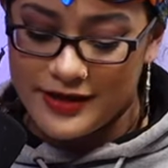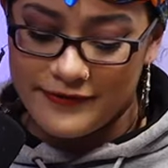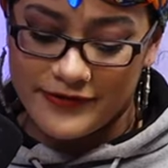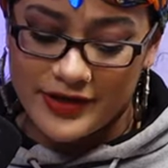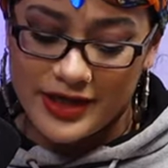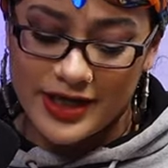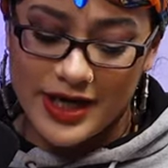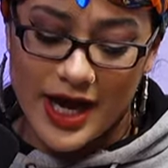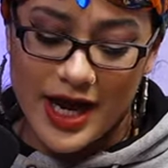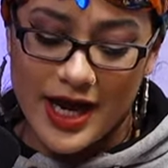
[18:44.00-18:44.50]
If
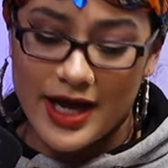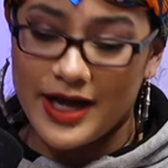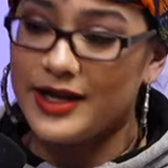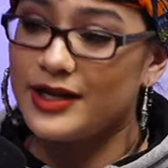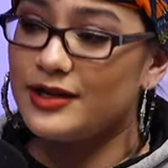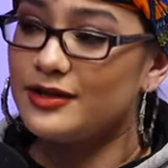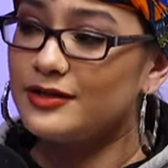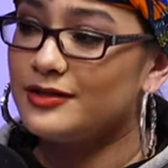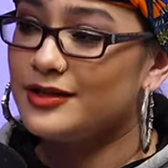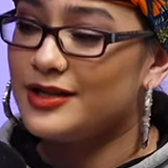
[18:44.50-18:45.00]

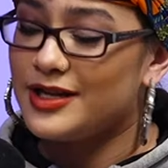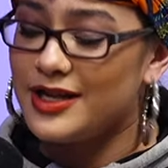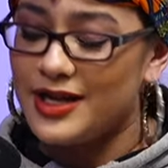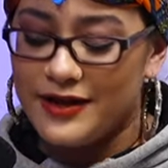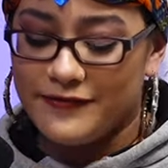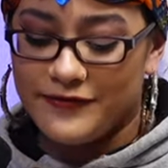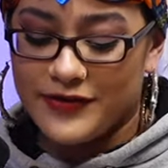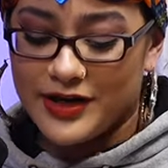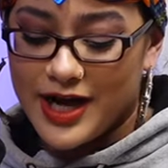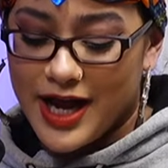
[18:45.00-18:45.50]

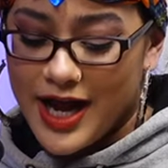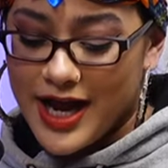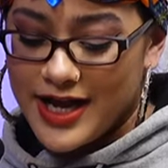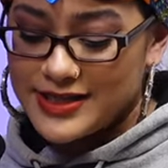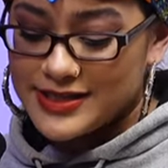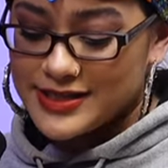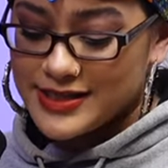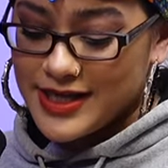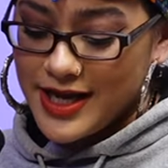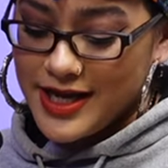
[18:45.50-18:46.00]
a
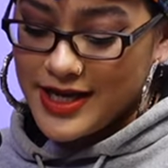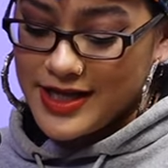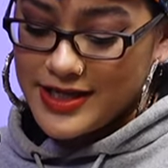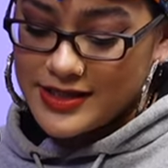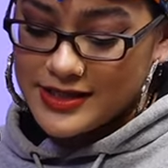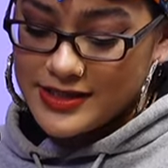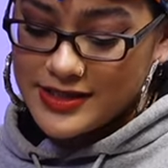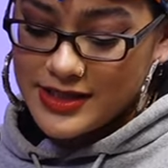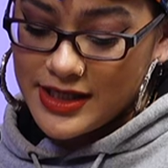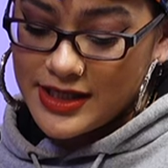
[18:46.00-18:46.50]
guy
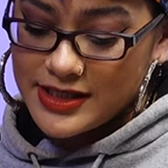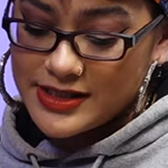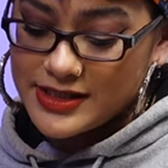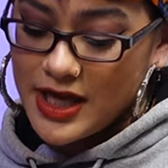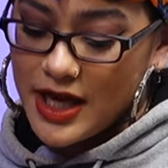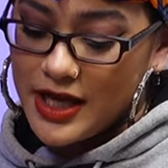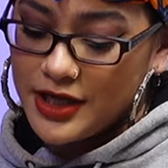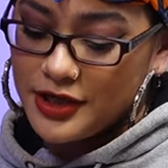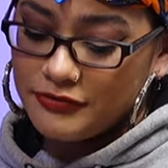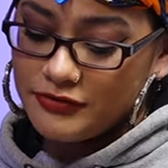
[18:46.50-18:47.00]
says he's
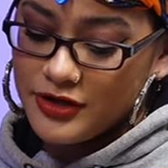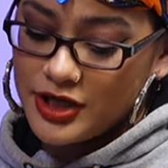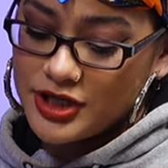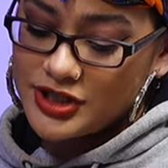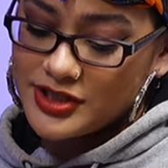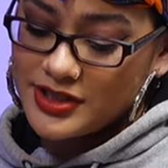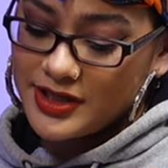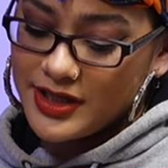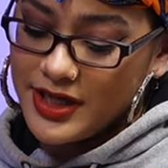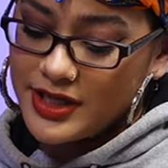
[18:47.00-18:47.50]
not in a
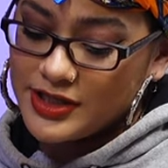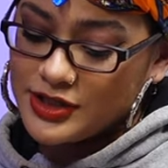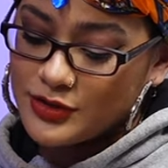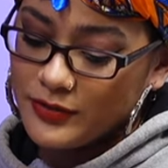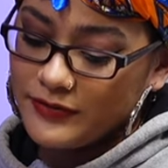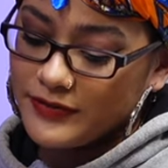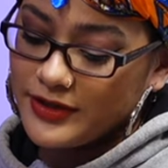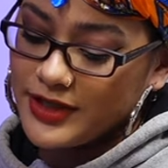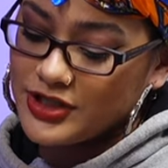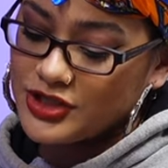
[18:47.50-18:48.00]
rush to get into
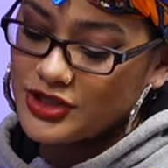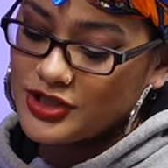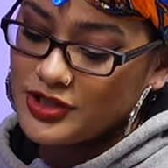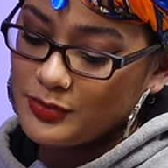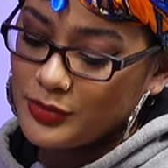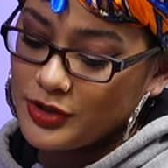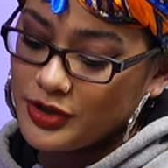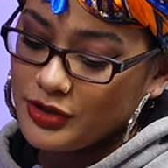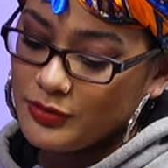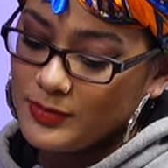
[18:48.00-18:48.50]
a
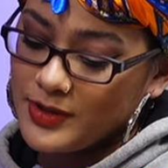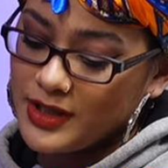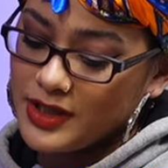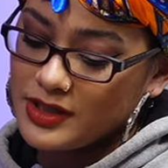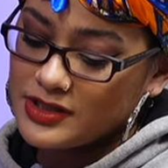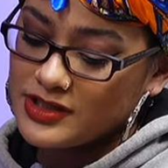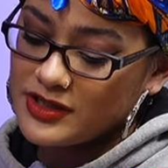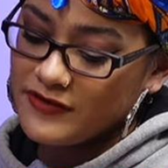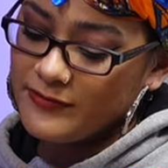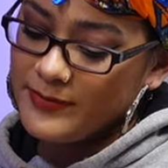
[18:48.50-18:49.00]
relationship with you
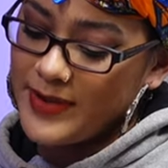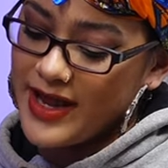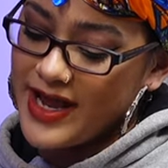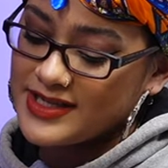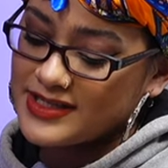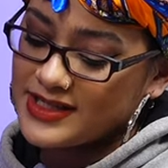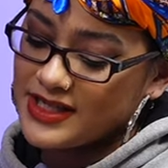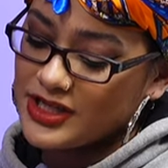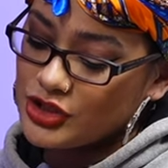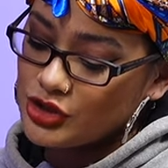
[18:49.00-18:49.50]
because of
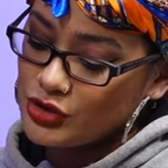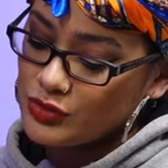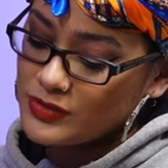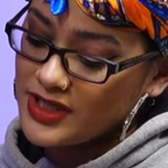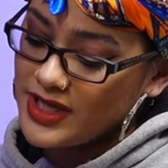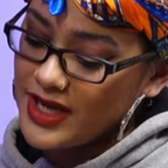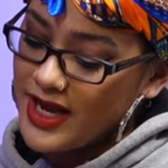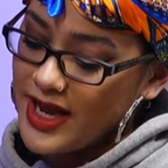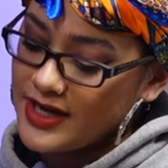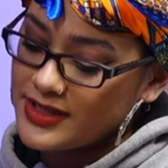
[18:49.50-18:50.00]
past issues
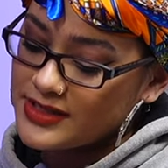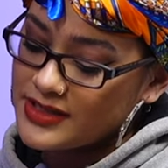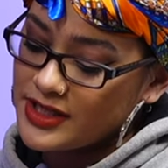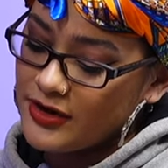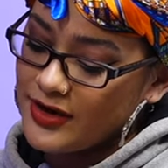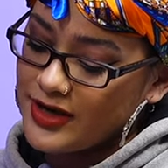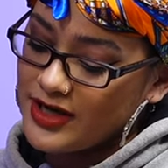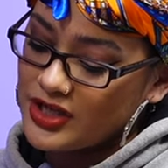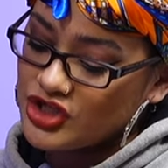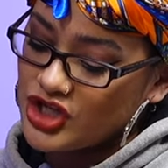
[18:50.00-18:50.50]
he had, is
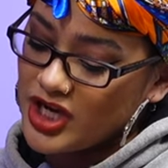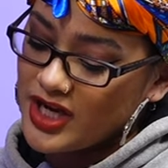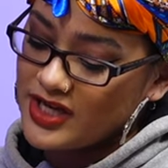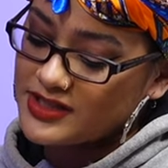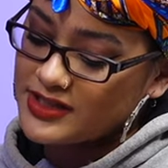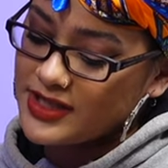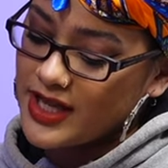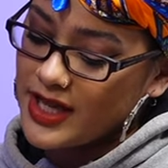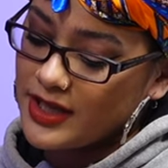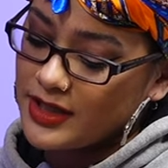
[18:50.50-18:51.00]
there any
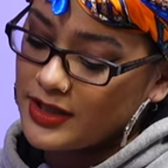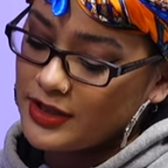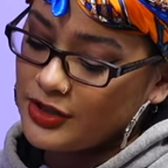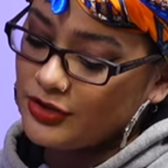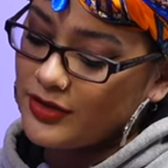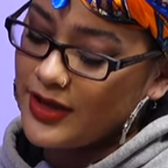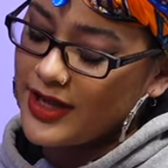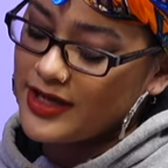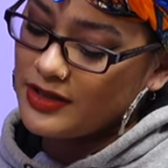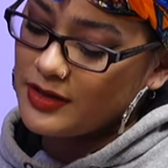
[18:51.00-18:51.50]
chance that
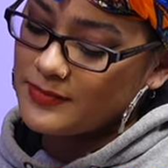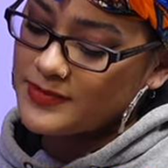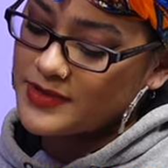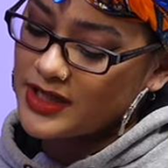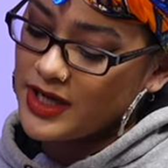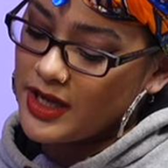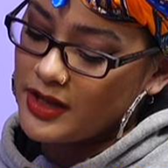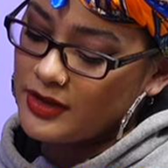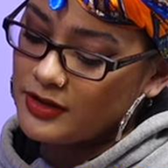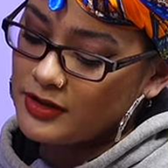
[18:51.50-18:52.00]
you'll end up
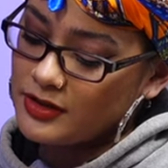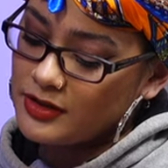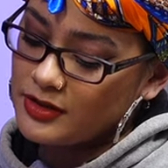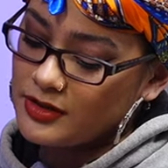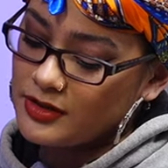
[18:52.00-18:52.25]
together?